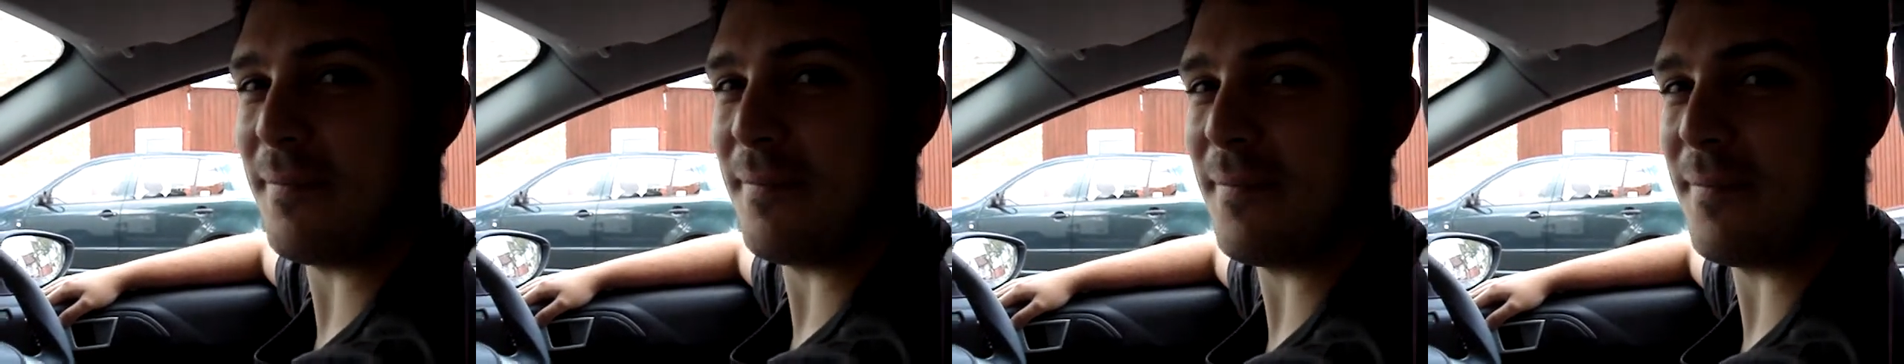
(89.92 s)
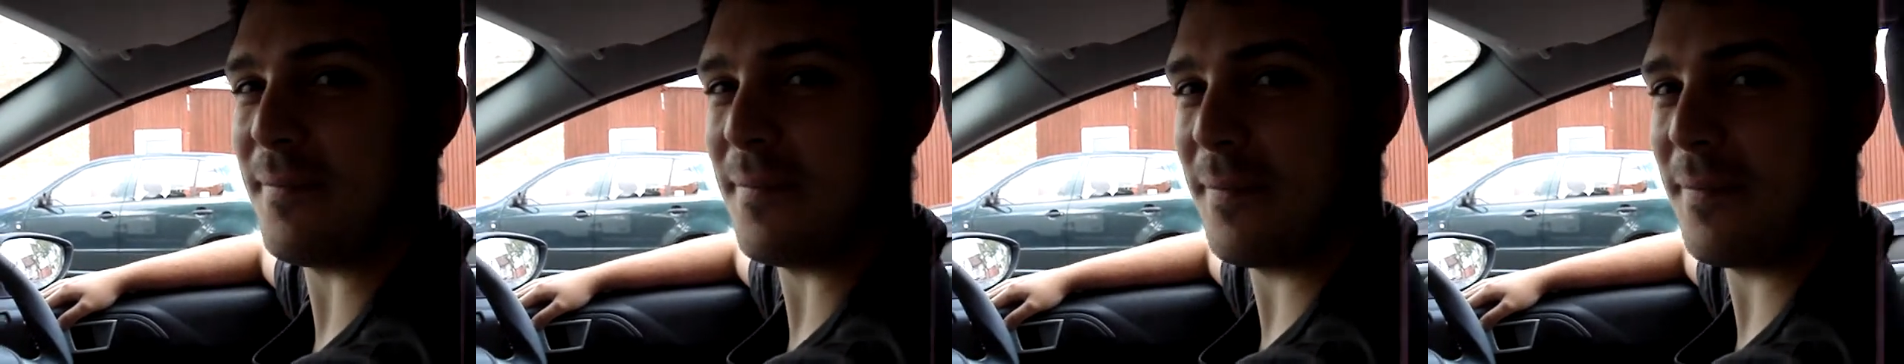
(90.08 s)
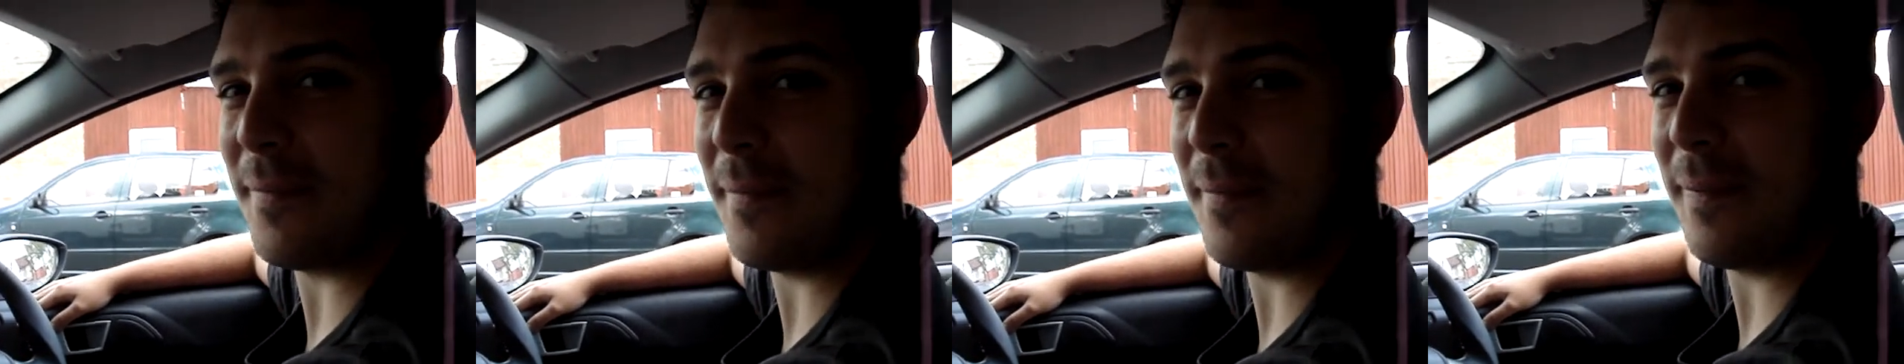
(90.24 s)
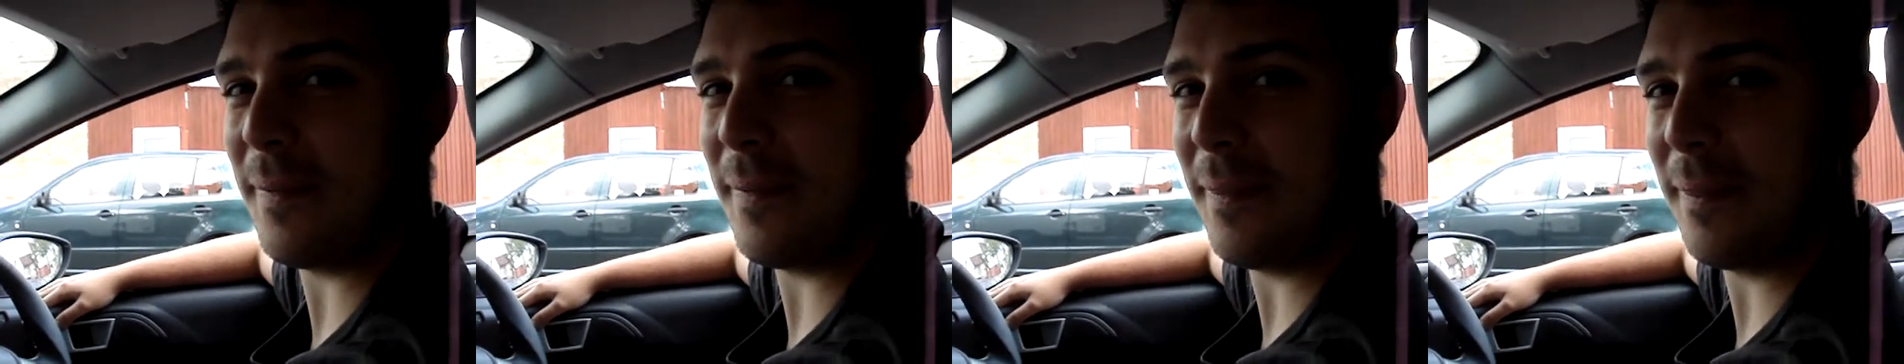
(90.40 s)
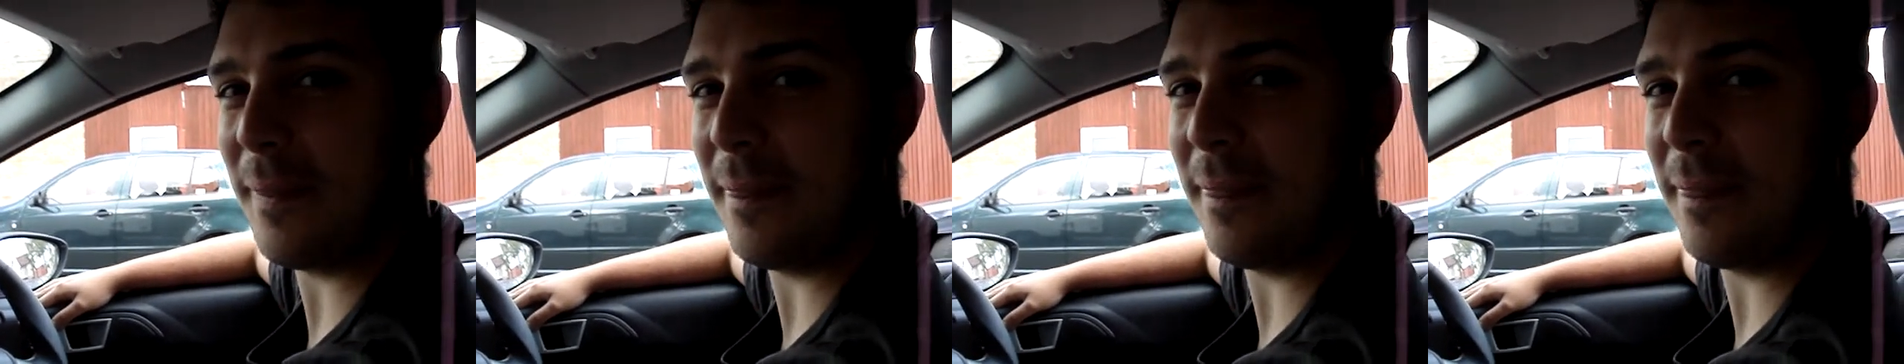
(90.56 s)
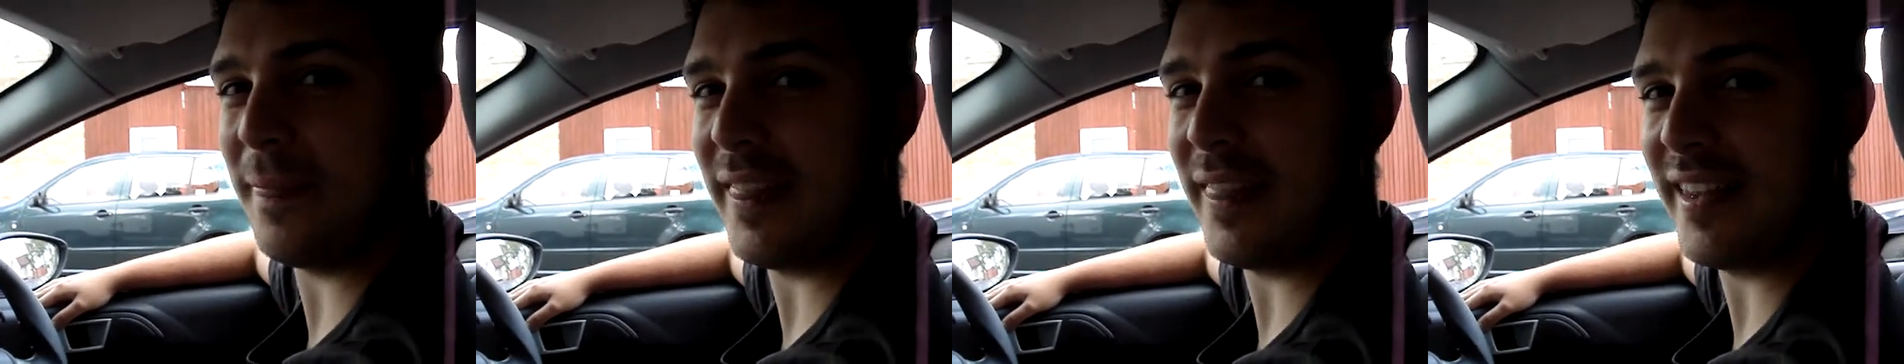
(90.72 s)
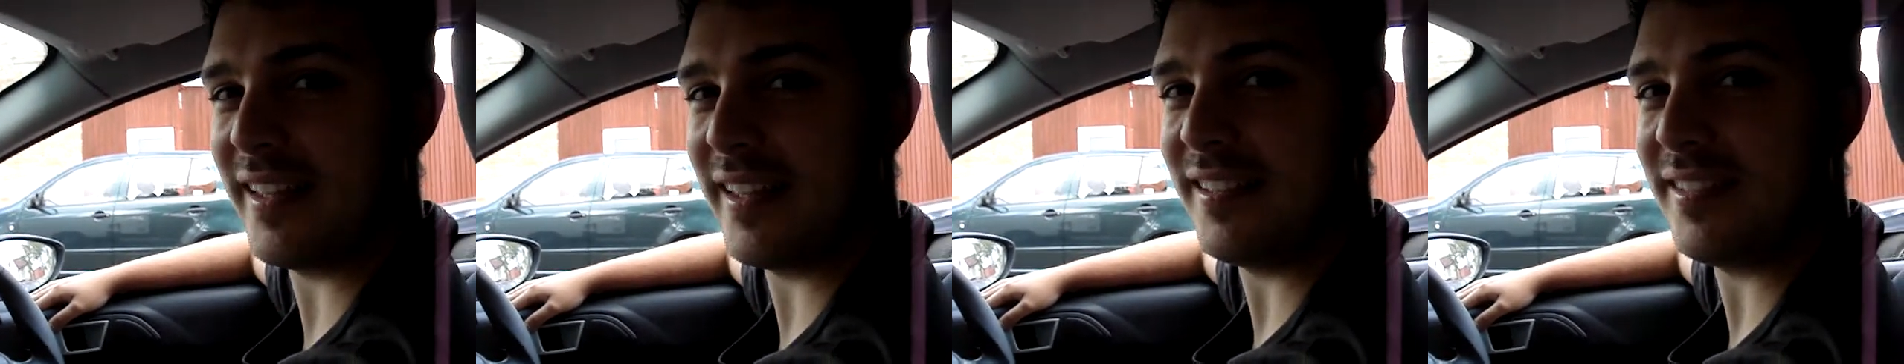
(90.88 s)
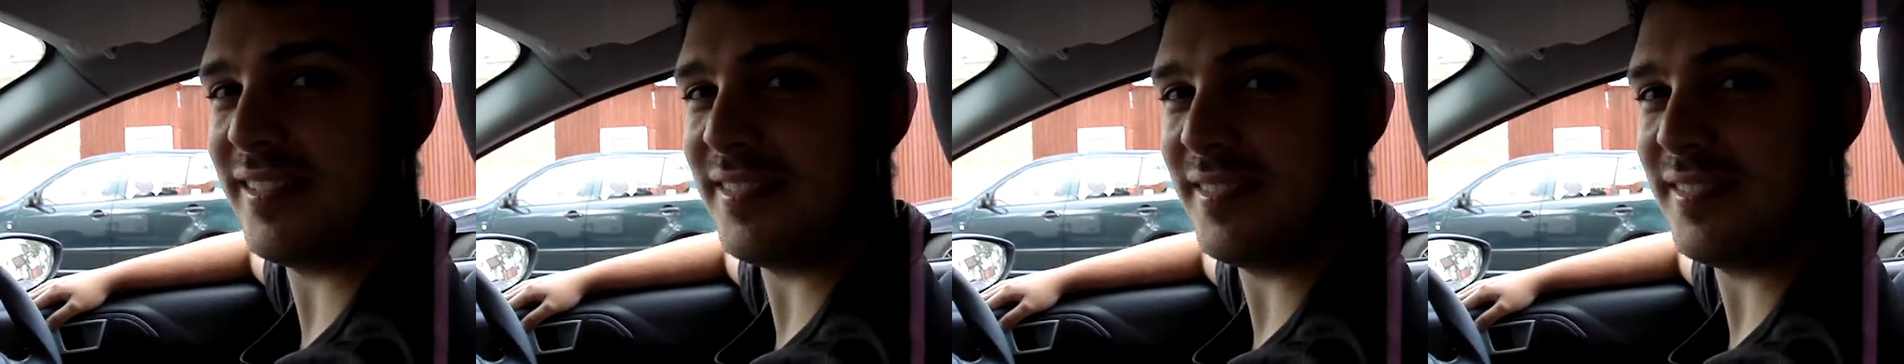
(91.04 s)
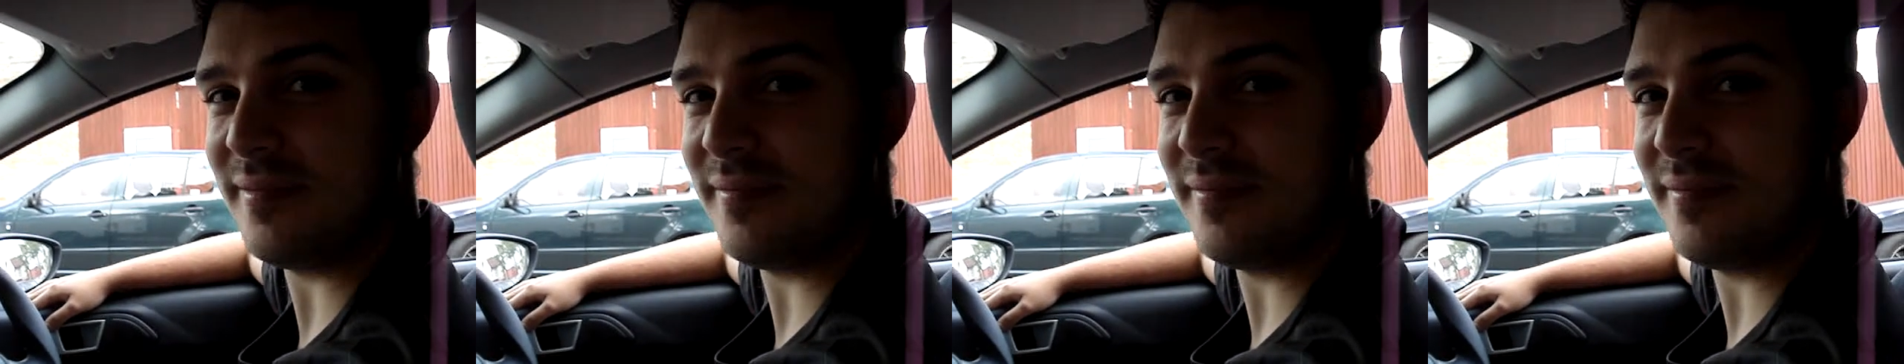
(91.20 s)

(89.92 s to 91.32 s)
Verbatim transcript: Mm. Anyway, we'll follow up